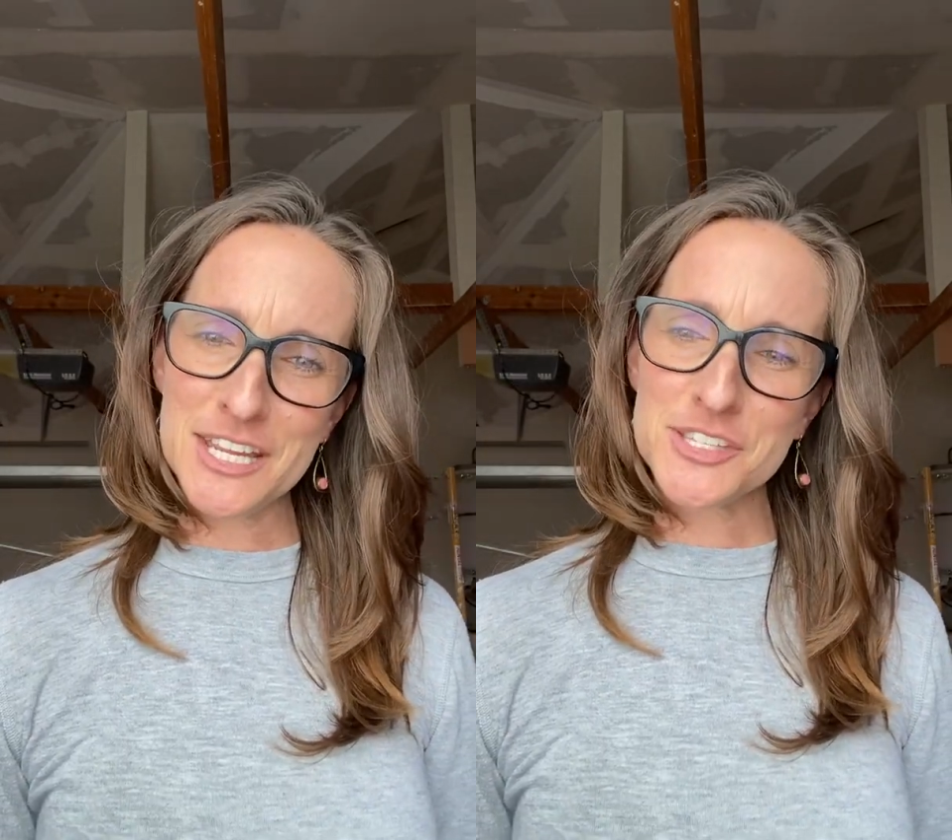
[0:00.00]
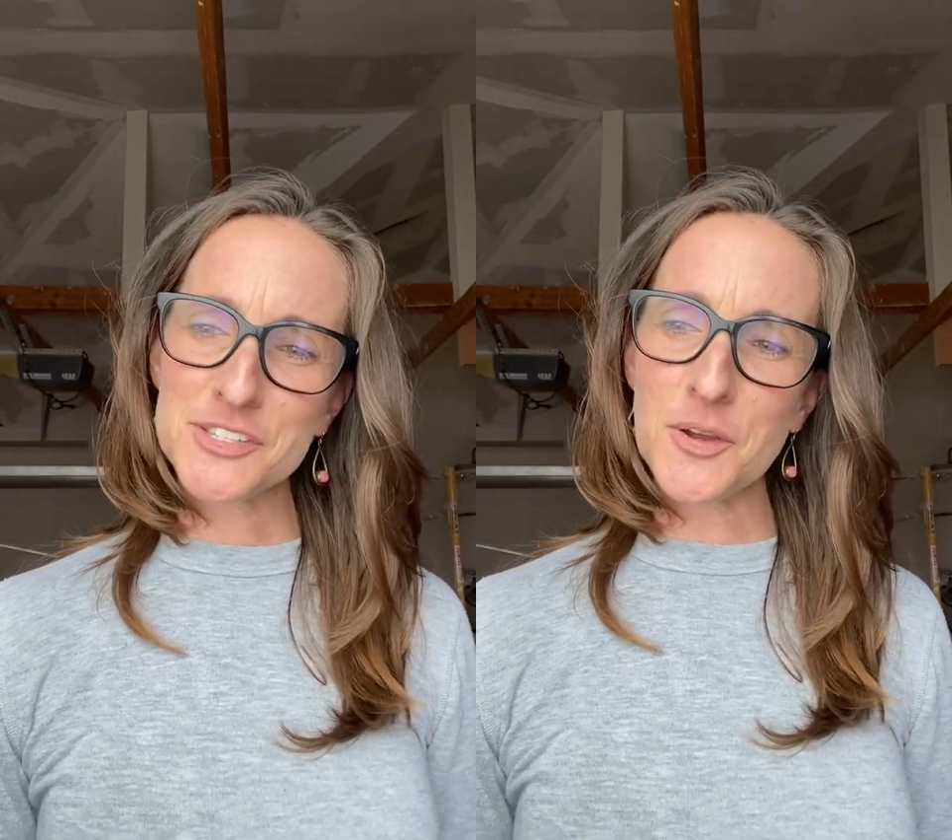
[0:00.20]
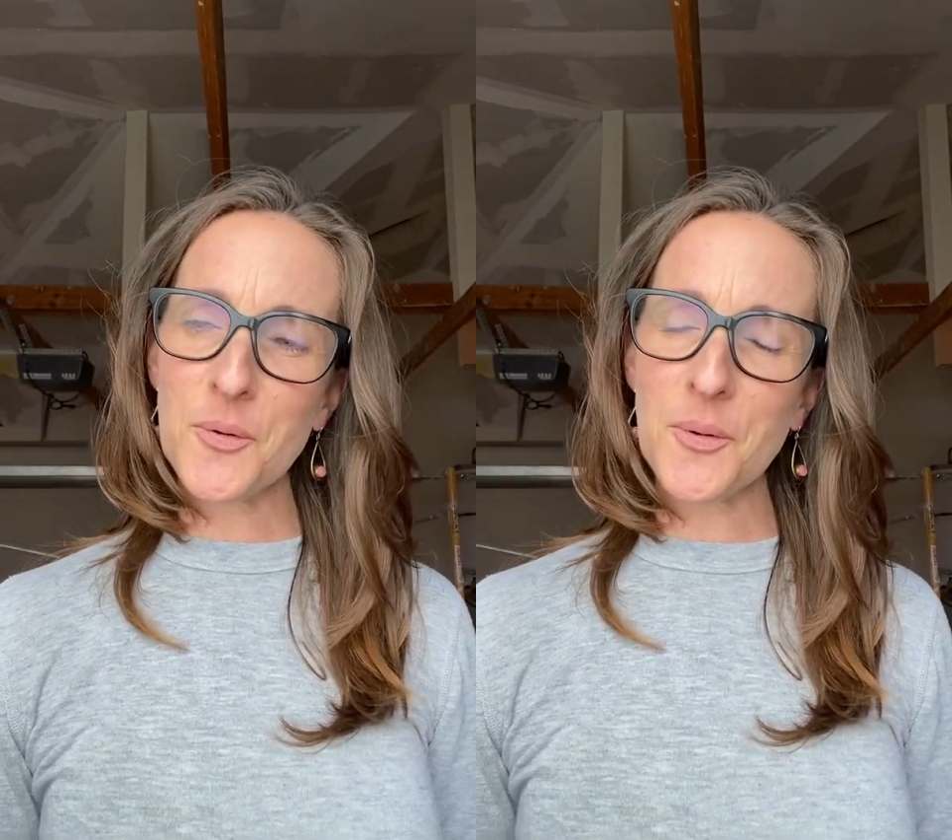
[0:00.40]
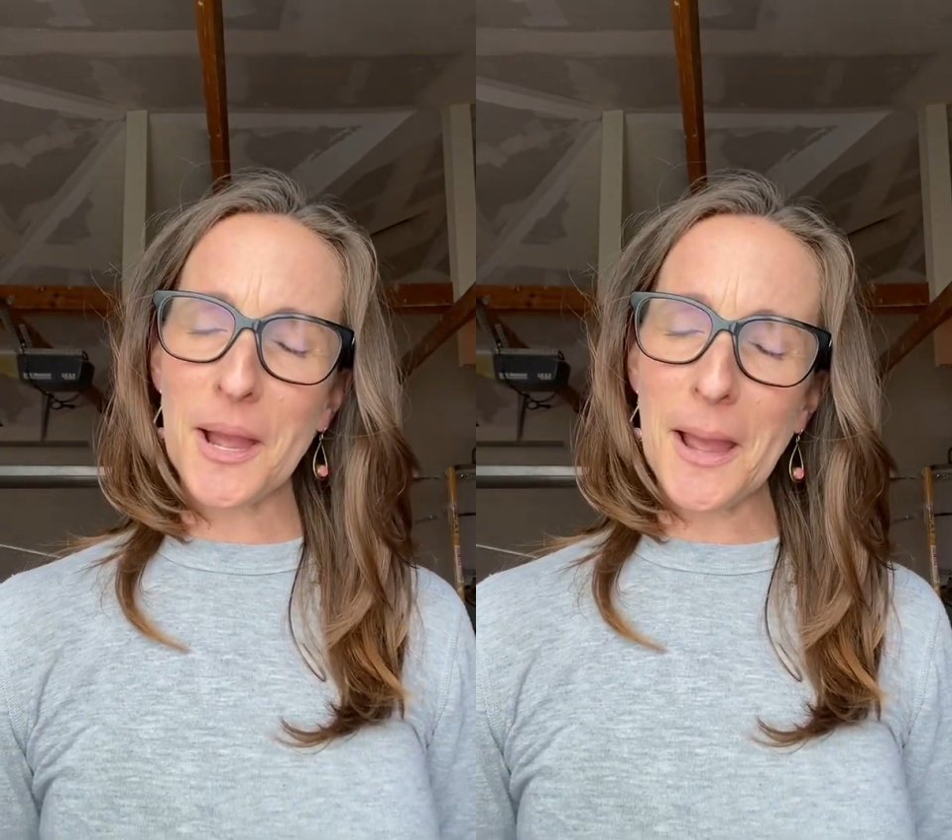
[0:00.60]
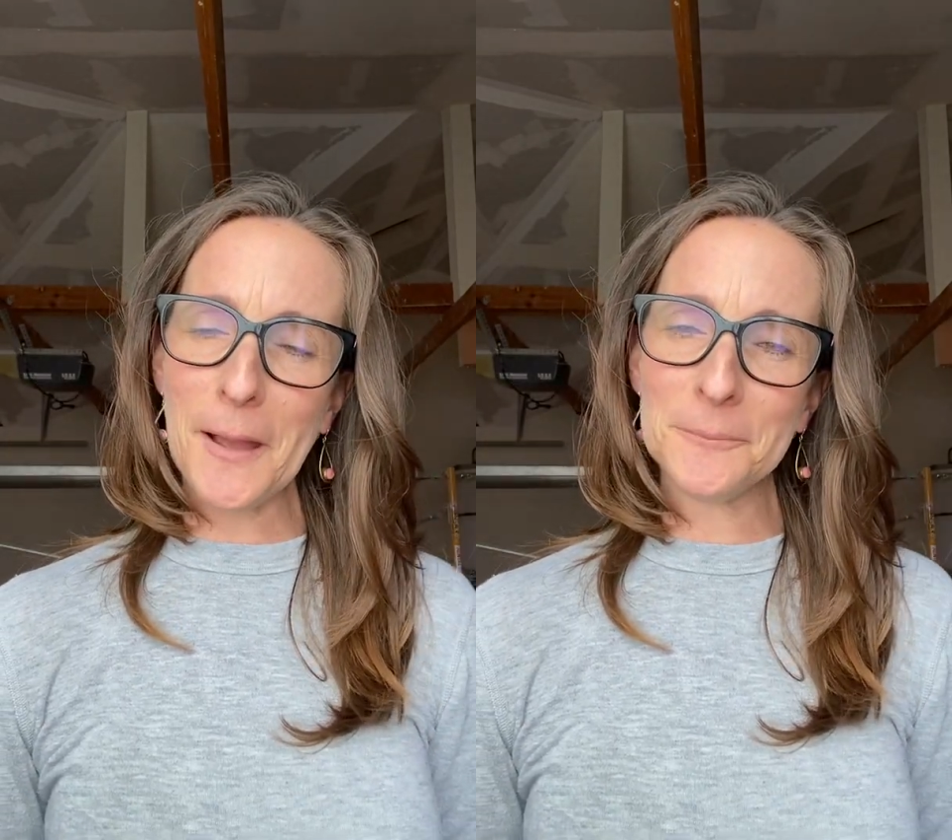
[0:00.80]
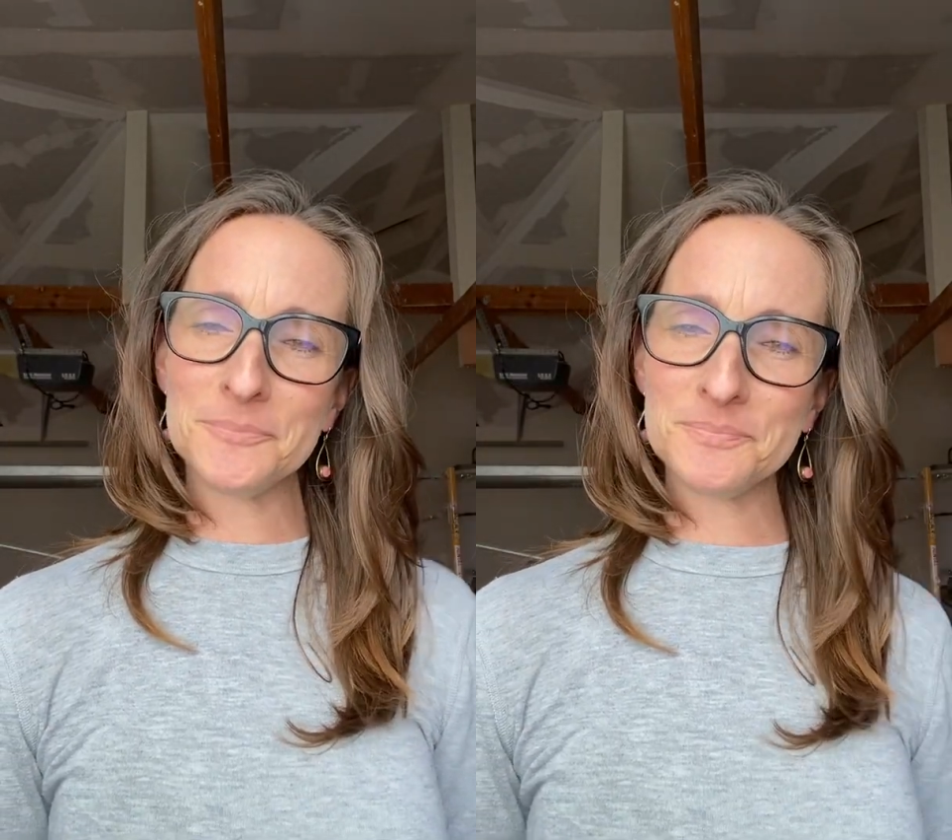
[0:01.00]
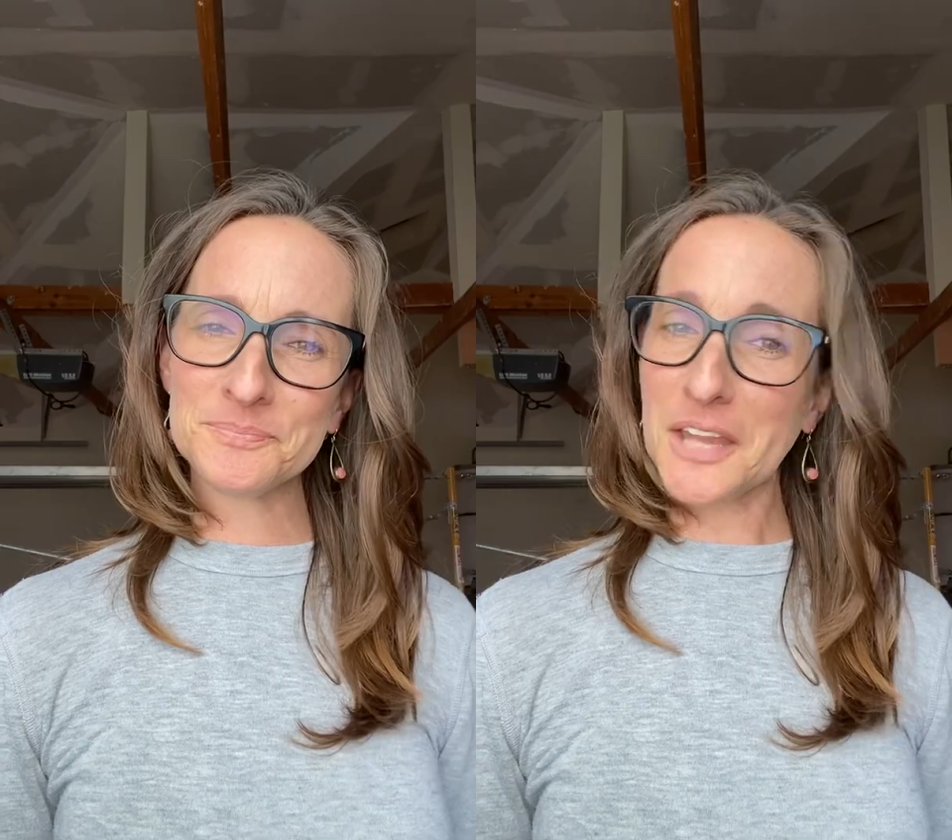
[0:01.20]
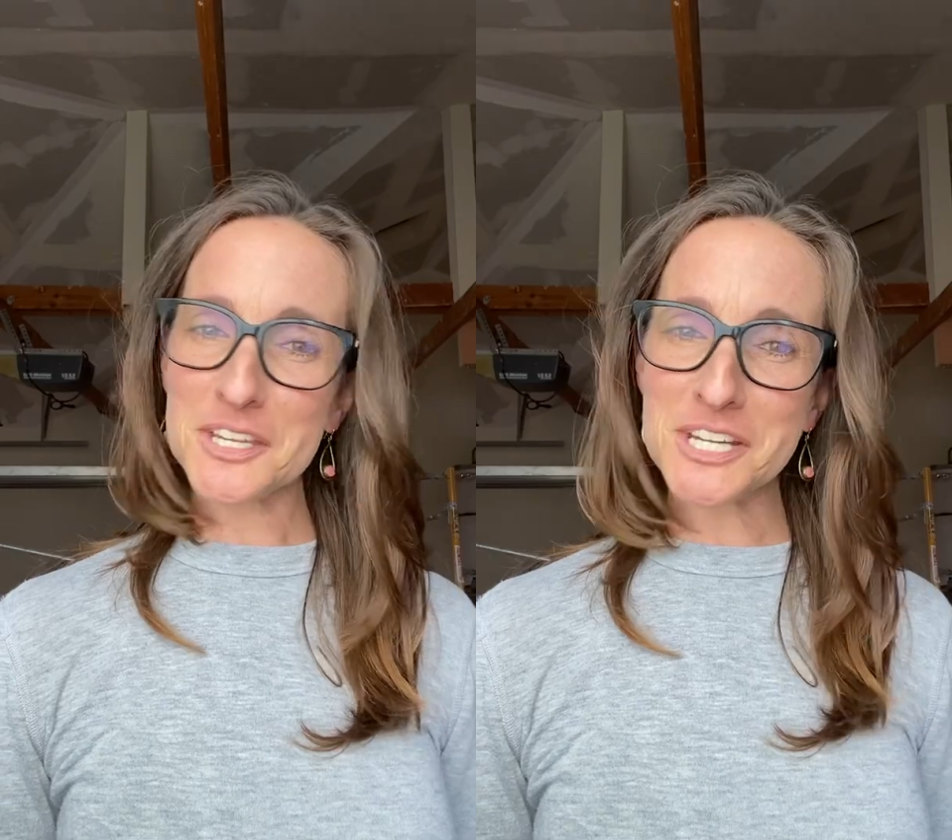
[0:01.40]
So
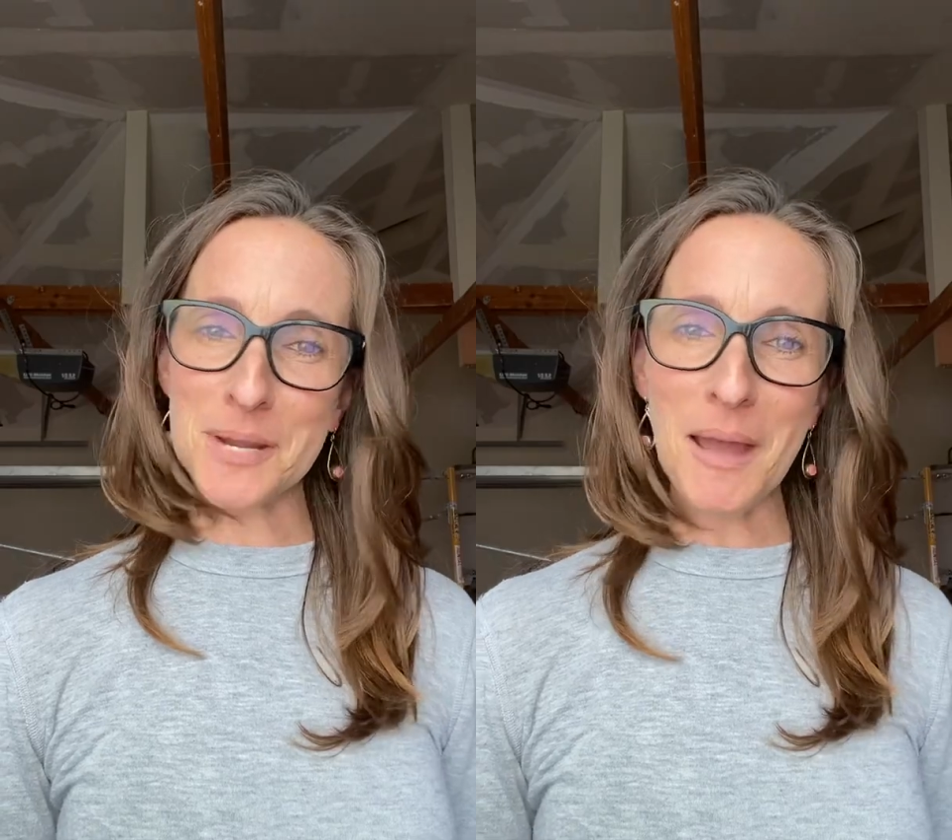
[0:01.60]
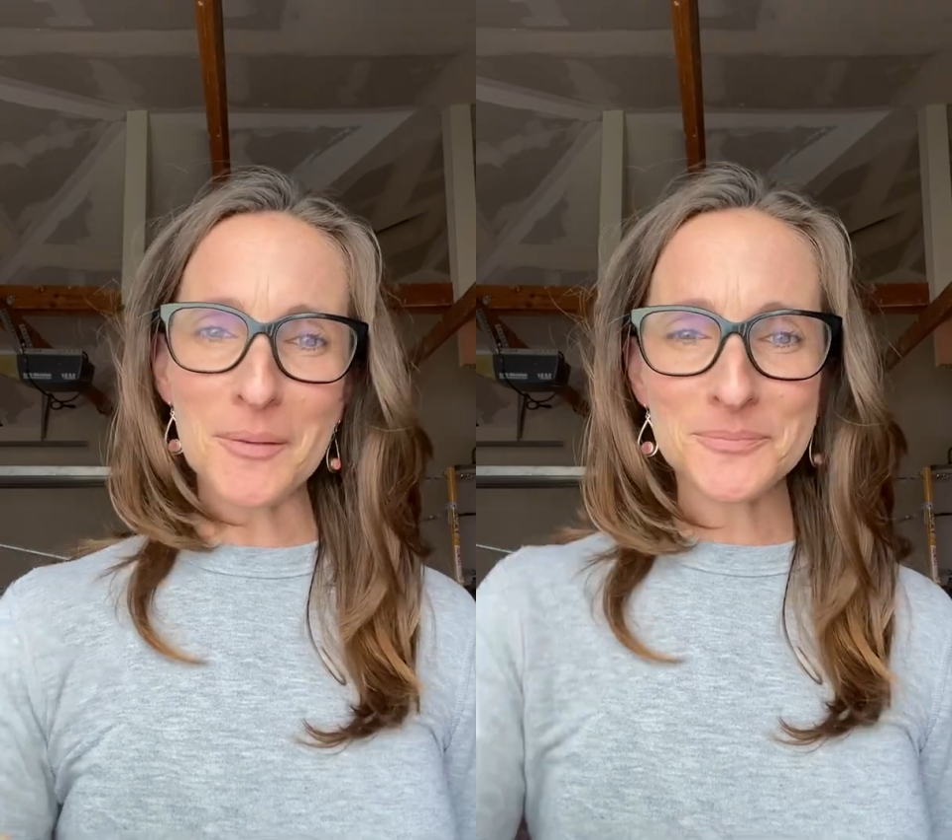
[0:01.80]
check them out.